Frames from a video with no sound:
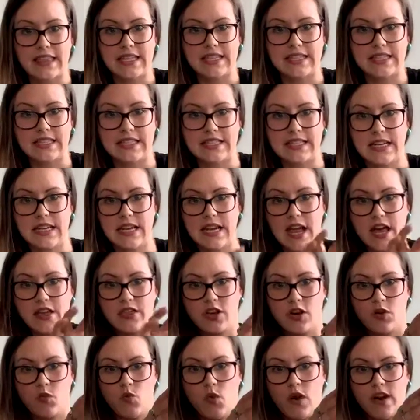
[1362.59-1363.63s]
this is
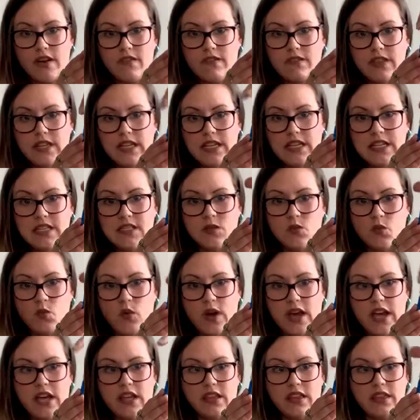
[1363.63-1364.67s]
another one of these
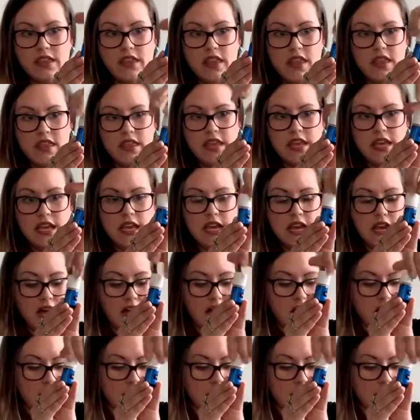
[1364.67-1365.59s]
with the